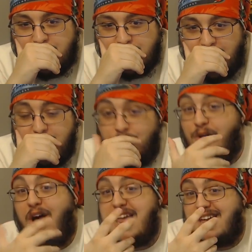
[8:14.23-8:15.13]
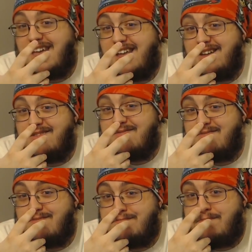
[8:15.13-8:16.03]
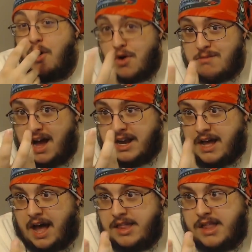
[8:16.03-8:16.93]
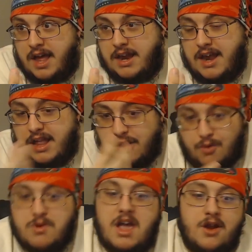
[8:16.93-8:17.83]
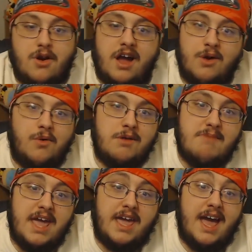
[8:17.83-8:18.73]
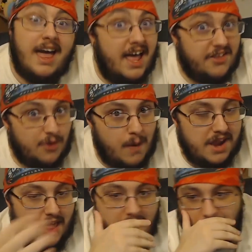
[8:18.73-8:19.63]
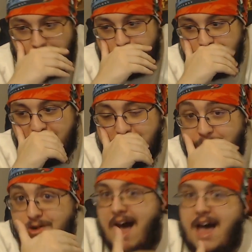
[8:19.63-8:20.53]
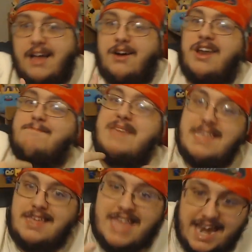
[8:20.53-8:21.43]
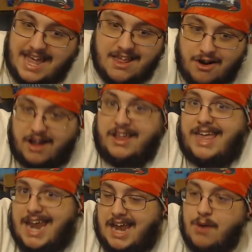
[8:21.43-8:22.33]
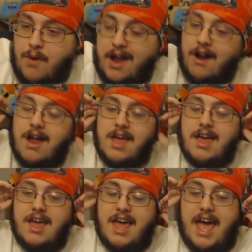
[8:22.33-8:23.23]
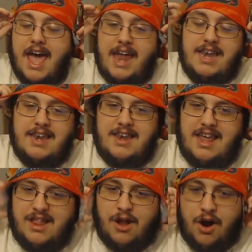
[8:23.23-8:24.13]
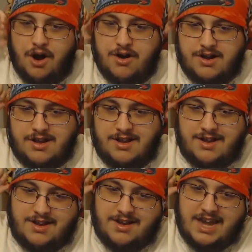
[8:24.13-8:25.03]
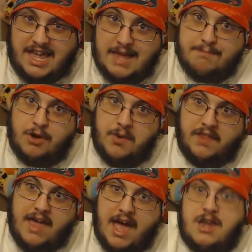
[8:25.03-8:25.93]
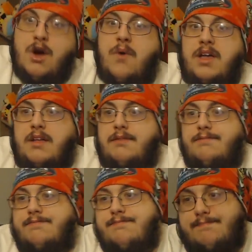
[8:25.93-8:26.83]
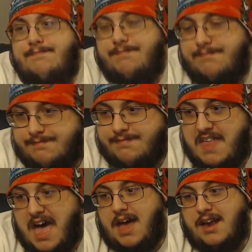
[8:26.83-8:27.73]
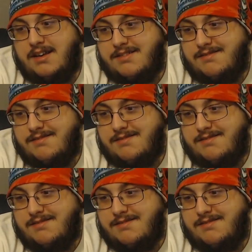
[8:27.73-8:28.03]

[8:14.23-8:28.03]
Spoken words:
I don't like Pokemon content as a creator. I don't want to make it. I like the Wedlocks, but they're not going to get anywhere. And it's hard to keep doing that knowing that